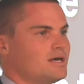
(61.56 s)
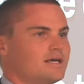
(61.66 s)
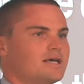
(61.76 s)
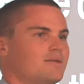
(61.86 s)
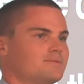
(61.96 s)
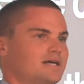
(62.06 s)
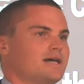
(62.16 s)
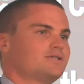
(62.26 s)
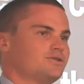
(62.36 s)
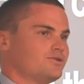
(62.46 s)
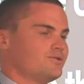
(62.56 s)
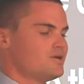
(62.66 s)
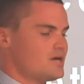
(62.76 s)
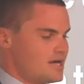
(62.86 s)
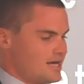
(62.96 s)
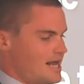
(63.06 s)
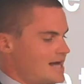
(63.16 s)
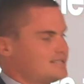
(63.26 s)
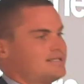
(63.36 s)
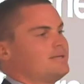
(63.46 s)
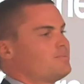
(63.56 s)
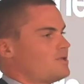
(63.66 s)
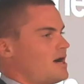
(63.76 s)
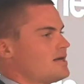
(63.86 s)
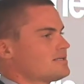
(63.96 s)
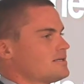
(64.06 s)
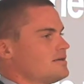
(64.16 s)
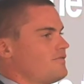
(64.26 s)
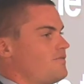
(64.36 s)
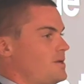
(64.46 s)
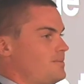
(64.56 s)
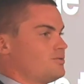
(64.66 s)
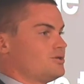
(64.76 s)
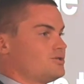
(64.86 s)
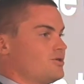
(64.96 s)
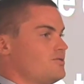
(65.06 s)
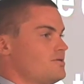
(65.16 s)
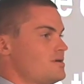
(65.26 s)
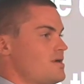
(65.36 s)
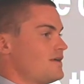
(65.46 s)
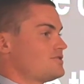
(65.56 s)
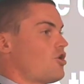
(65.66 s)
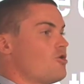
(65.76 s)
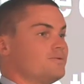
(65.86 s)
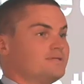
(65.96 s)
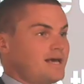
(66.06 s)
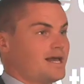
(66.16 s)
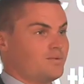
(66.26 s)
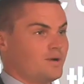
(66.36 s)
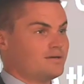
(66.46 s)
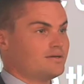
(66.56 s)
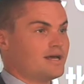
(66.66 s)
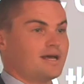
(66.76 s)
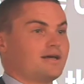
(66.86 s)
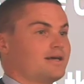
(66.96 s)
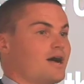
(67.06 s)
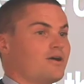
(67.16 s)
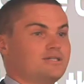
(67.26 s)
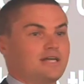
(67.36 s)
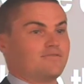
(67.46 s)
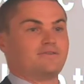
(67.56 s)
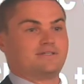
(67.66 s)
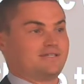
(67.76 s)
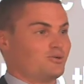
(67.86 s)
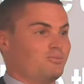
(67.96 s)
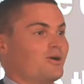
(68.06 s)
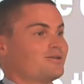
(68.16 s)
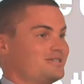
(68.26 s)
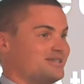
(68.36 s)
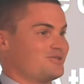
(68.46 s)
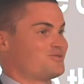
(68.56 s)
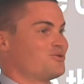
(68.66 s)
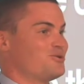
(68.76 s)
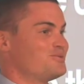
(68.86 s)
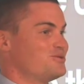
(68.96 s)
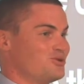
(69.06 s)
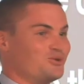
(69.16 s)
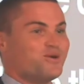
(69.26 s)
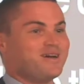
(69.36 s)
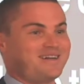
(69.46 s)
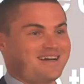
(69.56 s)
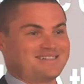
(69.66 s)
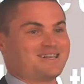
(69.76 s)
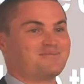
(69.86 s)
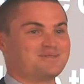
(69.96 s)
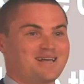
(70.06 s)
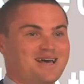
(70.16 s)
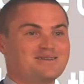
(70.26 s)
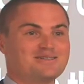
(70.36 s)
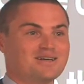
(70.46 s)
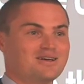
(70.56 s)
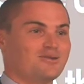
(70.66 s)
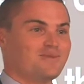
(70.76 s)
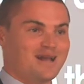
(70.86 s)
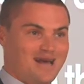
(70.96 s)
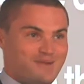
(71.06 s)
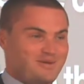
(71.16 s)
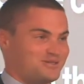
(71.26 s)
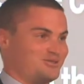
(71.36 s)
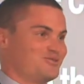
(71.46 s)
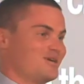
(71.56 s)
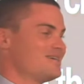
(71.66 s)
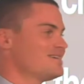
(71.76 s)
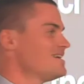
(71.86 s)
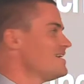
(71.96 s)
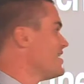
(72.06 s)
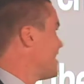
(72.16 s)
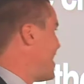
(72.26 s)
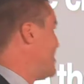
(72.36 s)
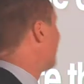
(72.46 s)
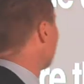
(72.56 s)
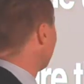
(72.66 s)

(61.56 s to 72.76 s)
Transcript: it comes down to, it has a simple ask for people to do that's open to anyone, and I encourage every single person in this room to do one at some stage, no matter how much you drink. Um,